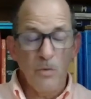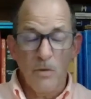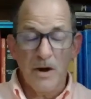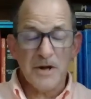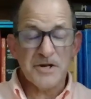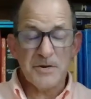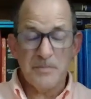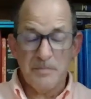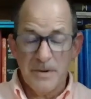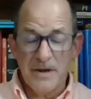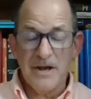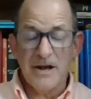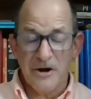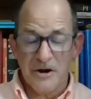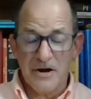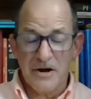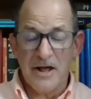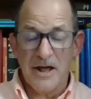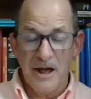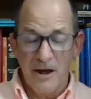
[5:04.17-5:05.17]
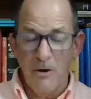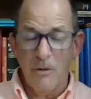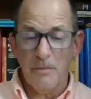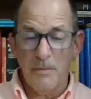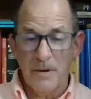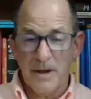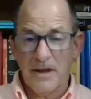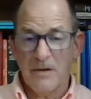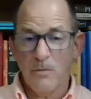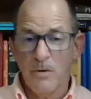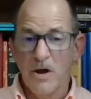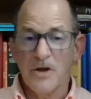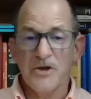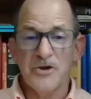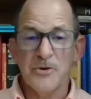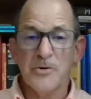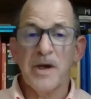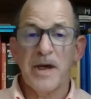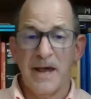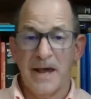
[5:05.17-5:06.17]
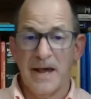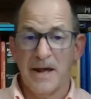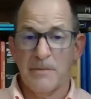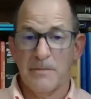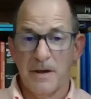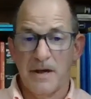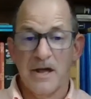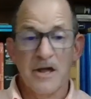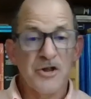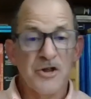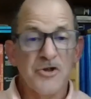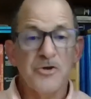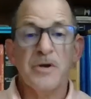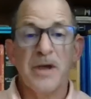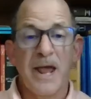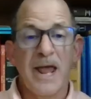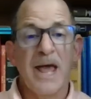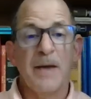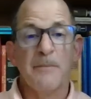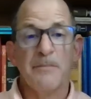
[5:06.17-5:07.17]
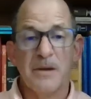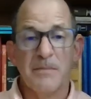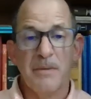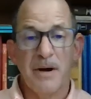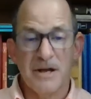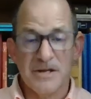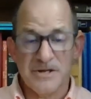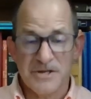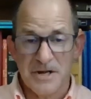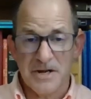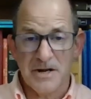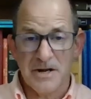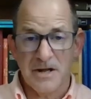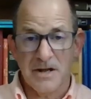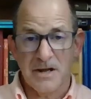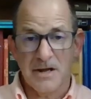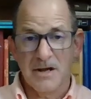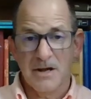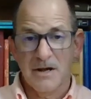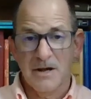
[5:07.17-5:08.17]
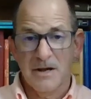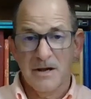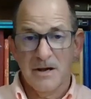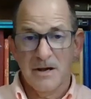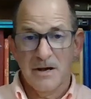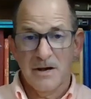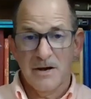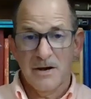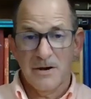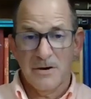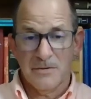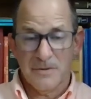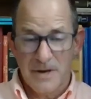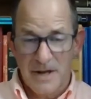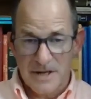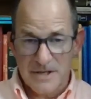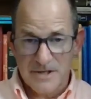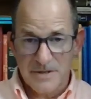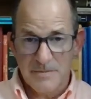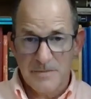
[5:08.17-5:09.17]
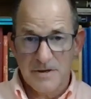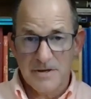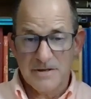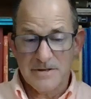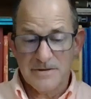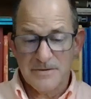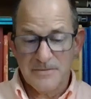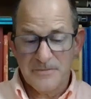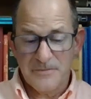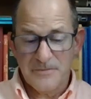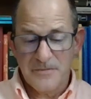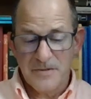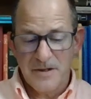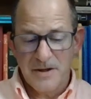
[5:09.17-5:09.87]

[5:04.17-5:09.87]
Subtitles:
you want to be here to help me. Well, you can't be, and you can be by sending Onesimus.